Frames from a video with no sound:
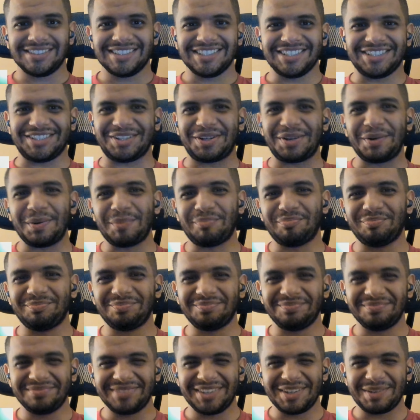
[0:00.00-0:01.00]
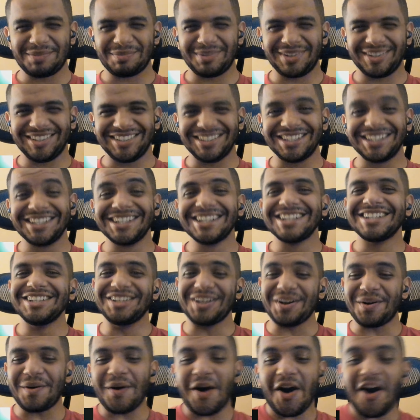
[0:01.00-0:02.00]
Do it. No balls.
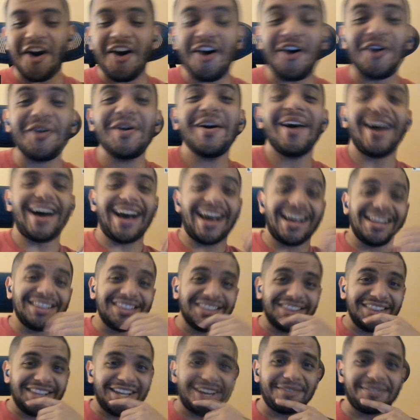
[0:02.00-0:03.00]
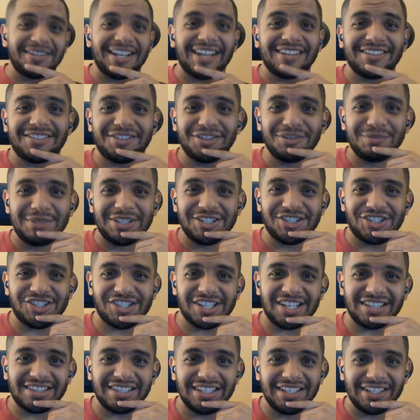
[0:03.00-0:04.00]
No! Oh! I love that zoom in
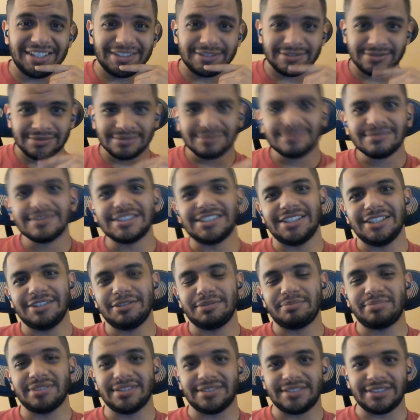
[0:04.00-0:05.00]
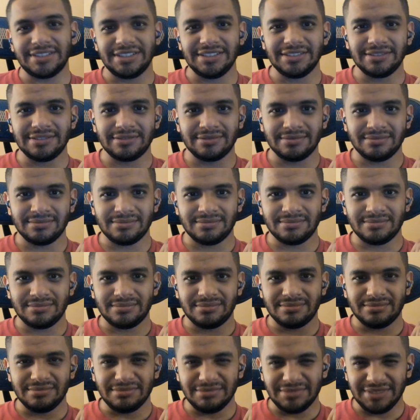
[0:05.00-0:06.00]
shot there. Do it, pussy. Do it, pussy.
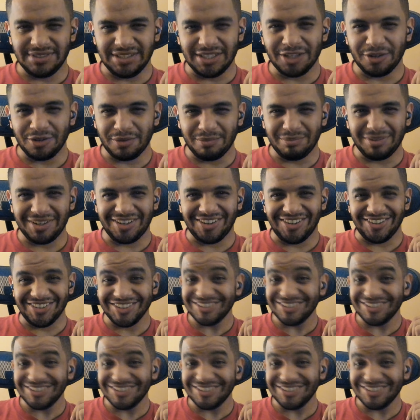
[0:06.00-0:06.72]
No balls. No balls.